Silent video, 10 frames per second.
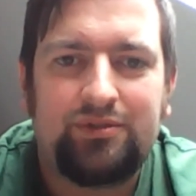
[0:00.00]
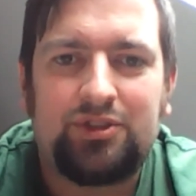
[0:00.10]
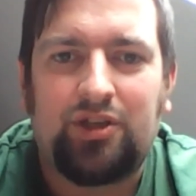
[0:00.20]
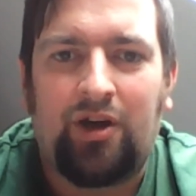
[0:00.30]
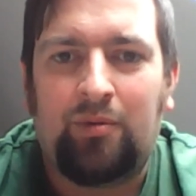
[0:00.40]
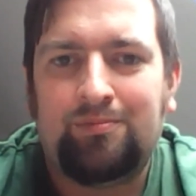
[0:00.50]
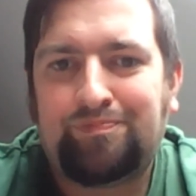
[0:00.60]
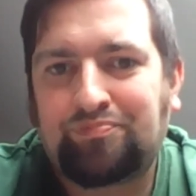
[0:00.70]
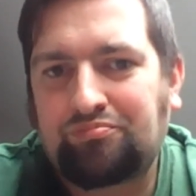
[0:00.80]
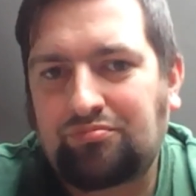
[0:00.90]
So
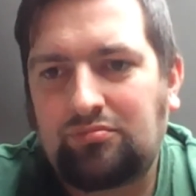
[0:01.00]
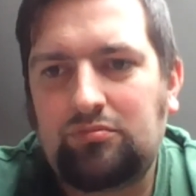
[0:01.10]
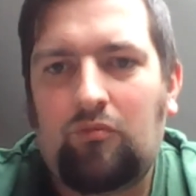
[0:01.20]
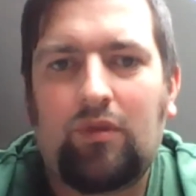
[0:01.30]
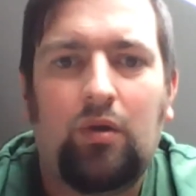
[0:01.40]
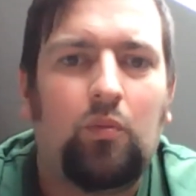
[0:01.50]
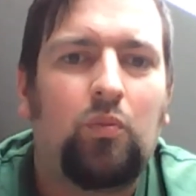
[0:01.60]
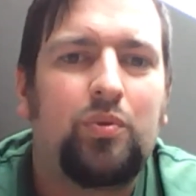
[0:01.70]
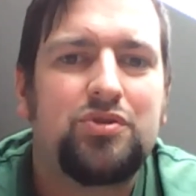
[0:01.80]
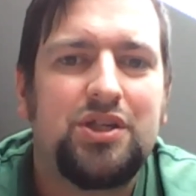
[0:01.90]

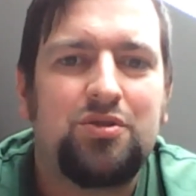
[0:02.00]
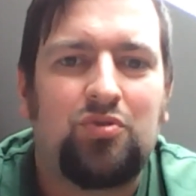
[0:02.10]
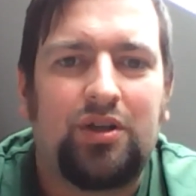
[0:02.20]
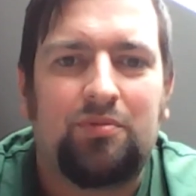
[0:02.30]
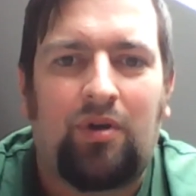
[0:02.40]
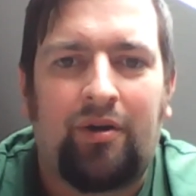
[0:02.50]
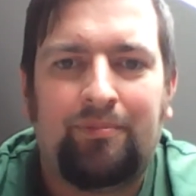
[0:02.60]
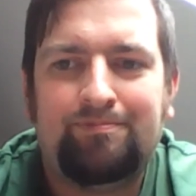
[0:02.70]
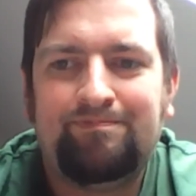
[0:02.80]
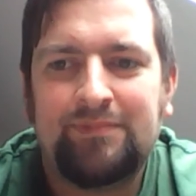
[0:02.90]
we'll see who's right tomorrow.
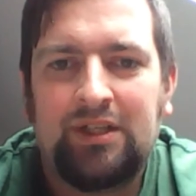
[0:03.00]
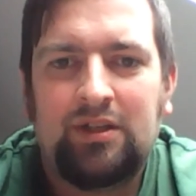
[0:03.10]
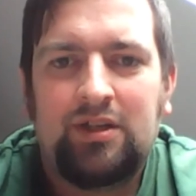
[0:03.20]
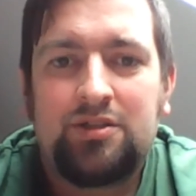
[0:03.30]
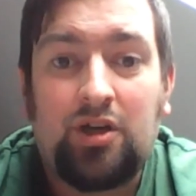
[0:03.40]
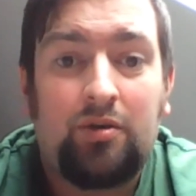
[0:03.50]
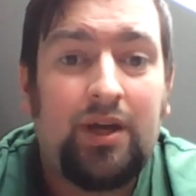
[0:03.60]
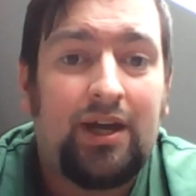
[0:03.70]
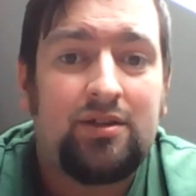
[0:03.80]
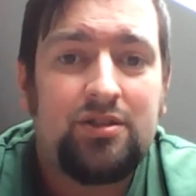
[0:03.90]
So
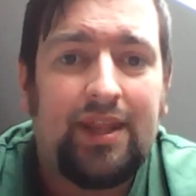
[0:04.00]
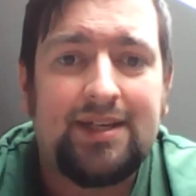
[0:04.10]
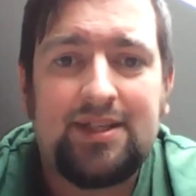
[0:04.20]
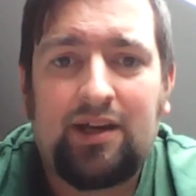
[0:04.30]
yeah, so that's